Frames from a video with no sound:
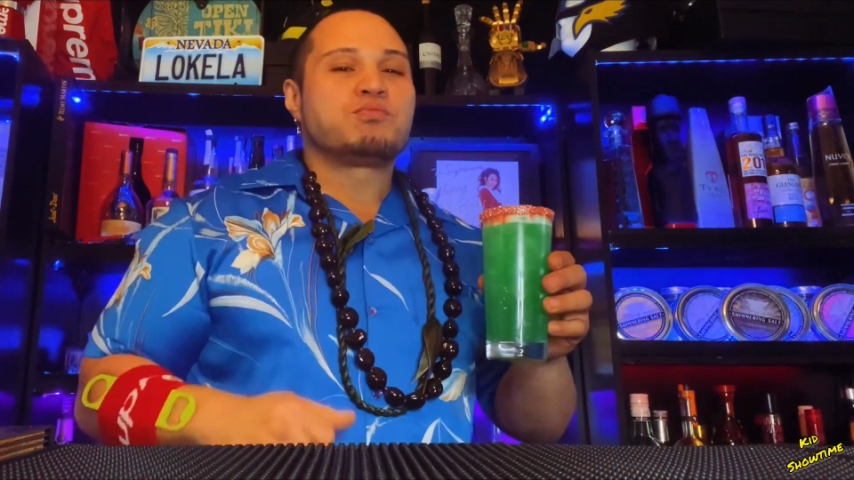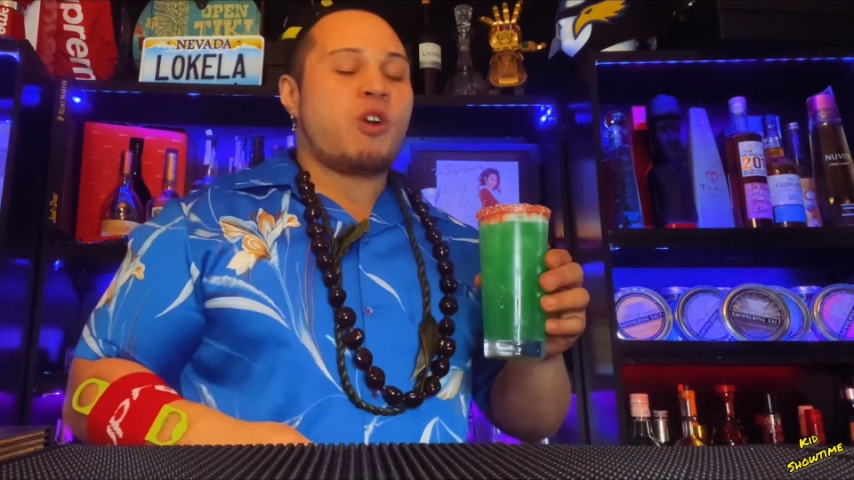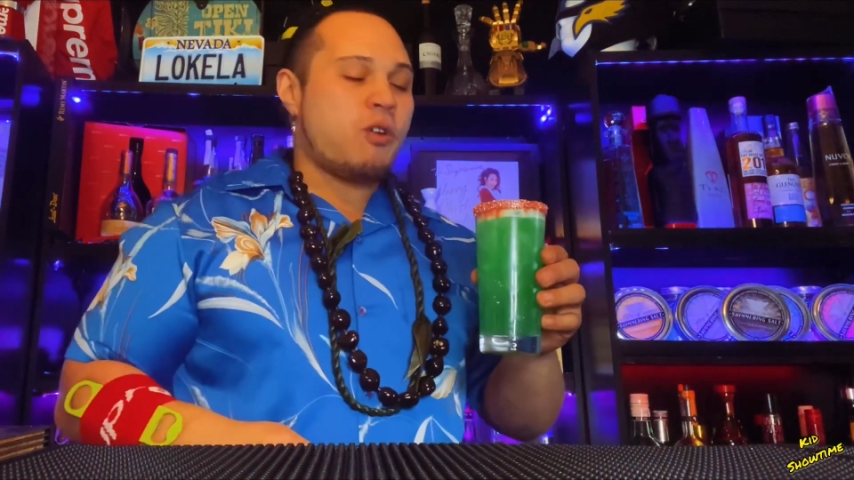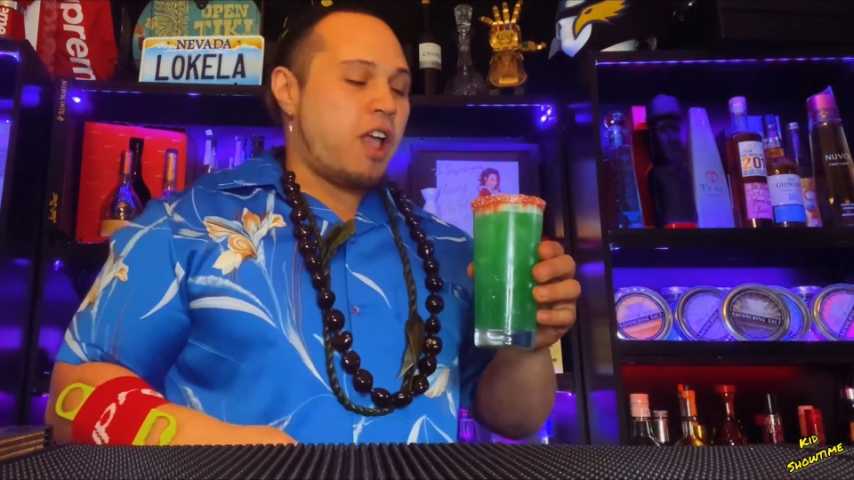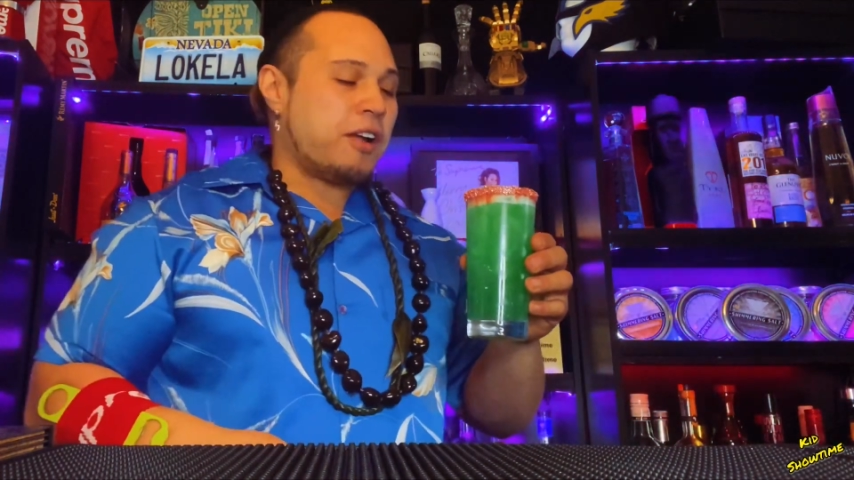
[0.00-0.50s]

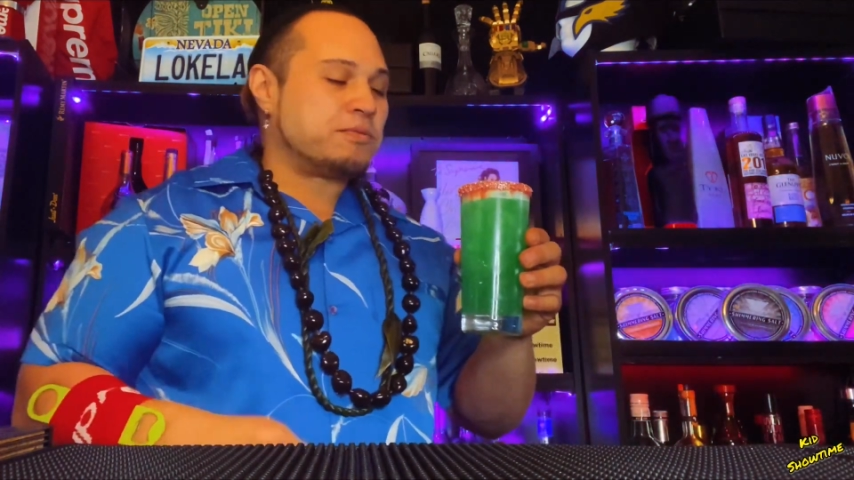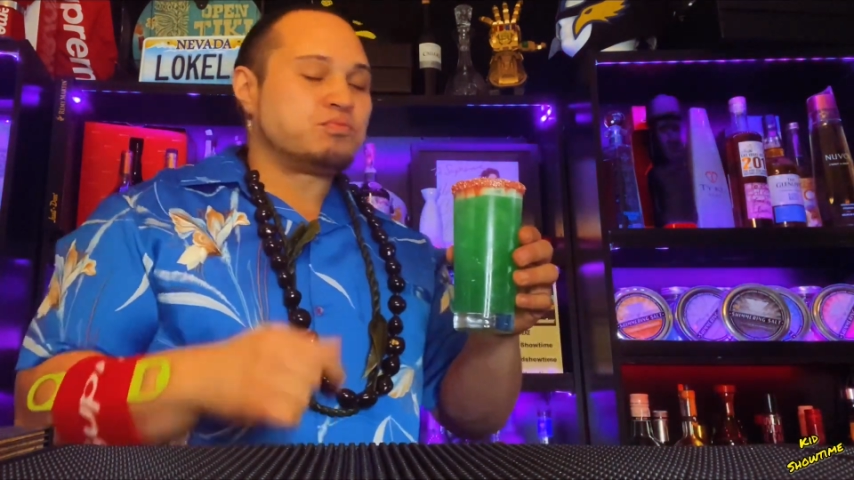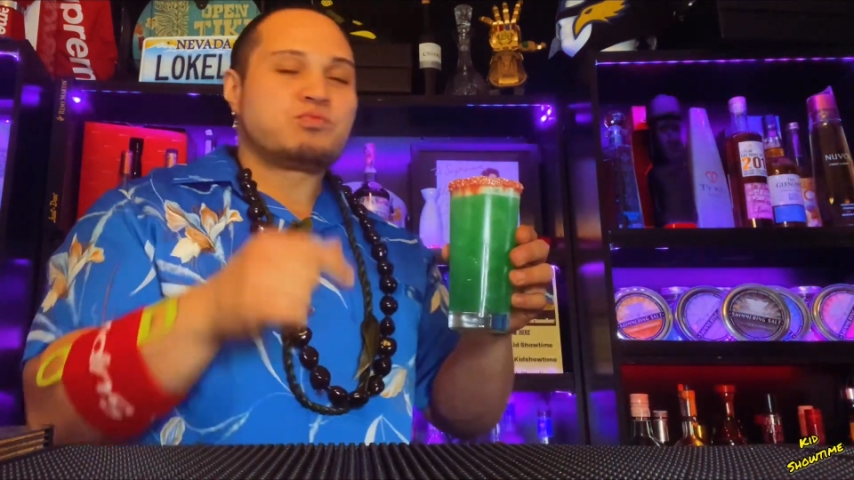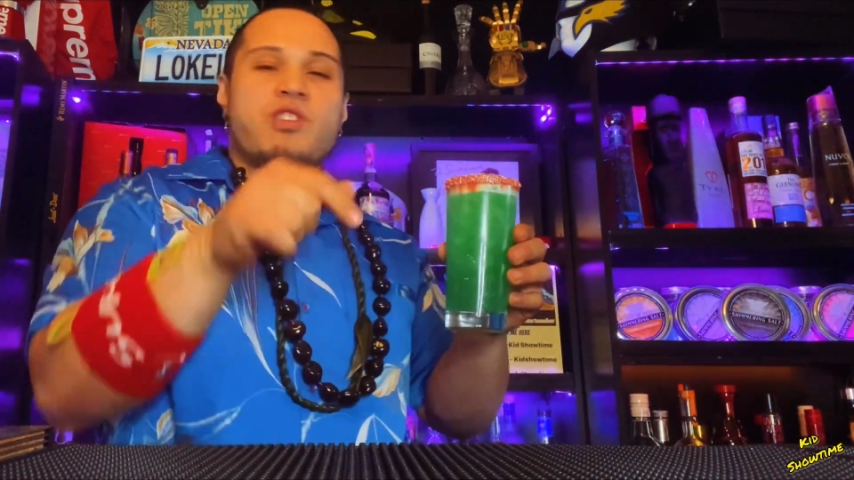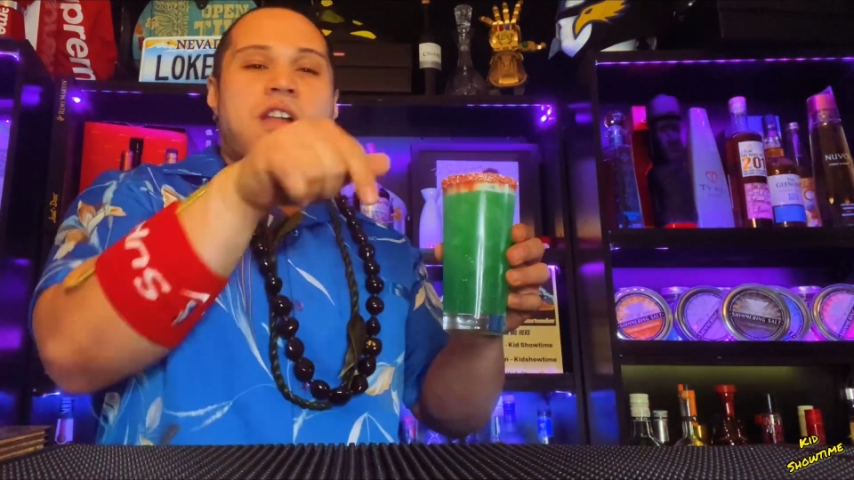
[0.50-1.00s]
Oh, yeah.
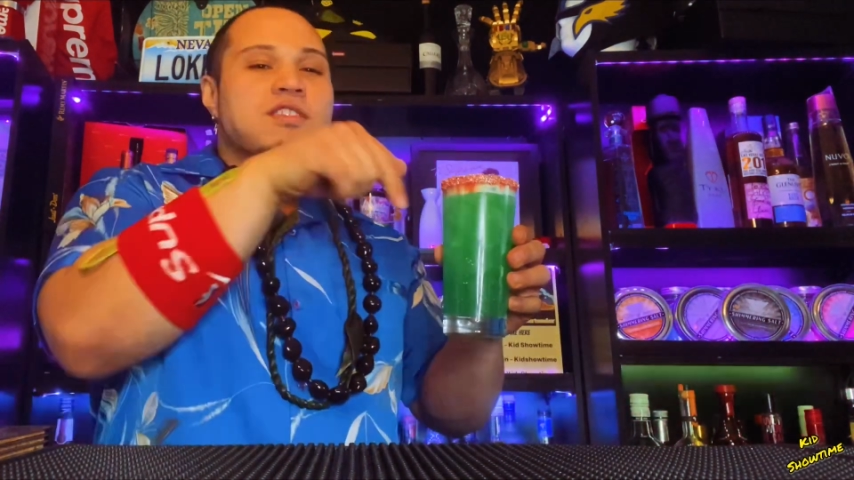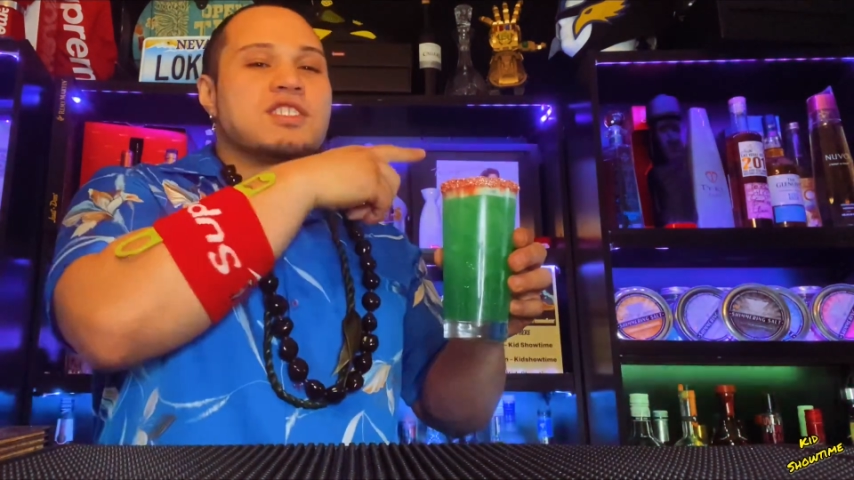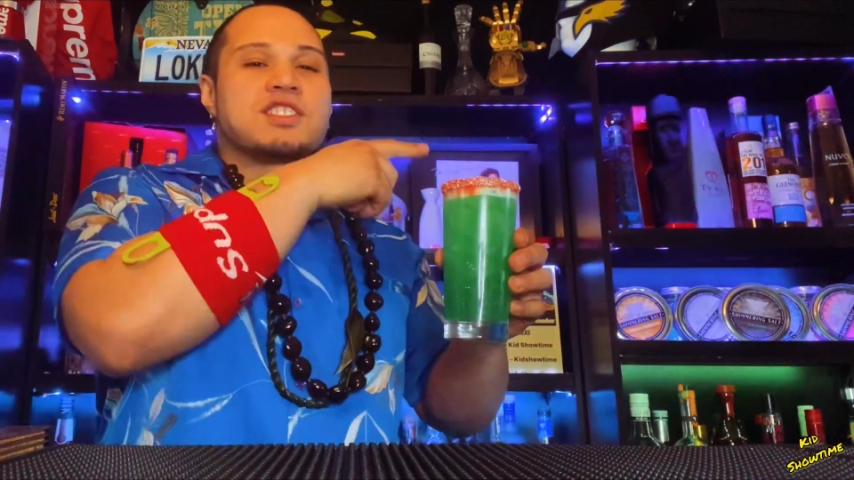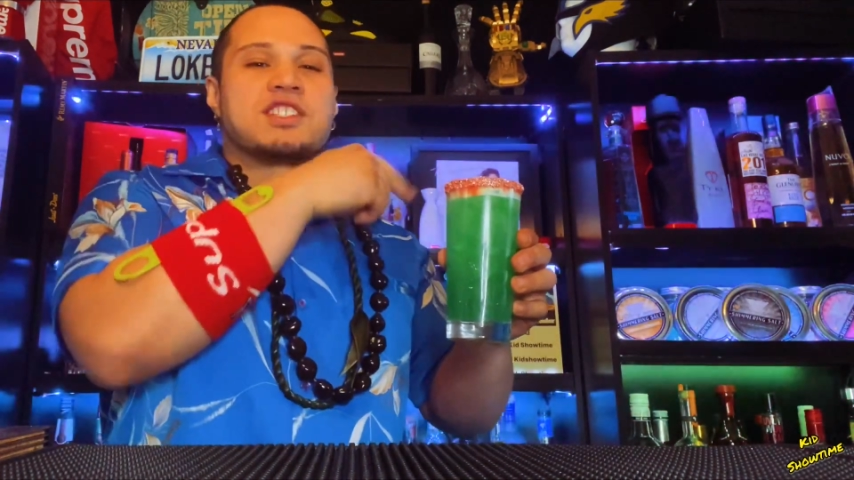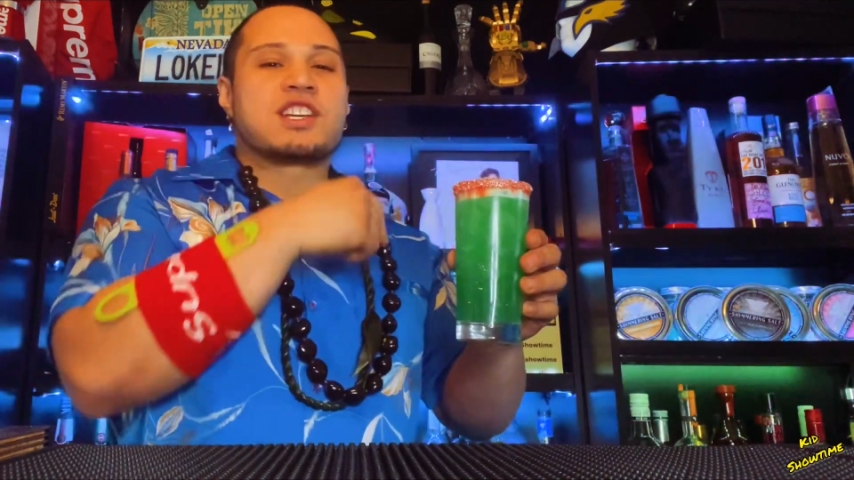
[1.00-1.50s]

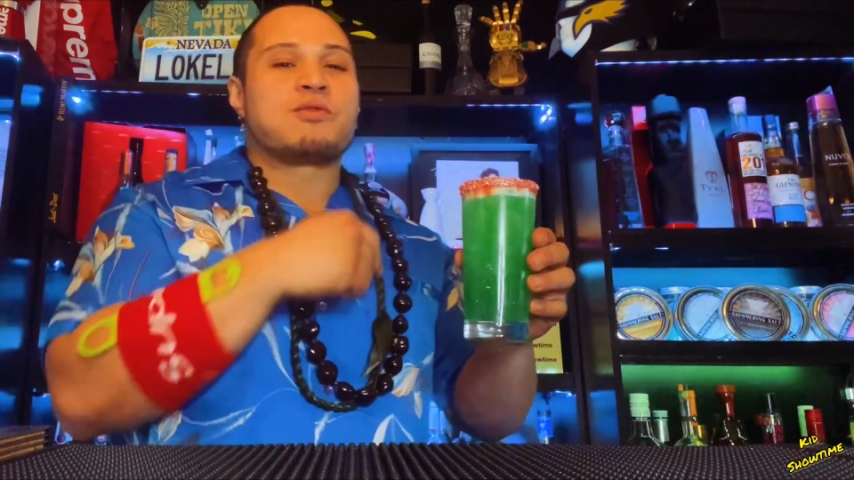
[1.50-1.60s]
Just lick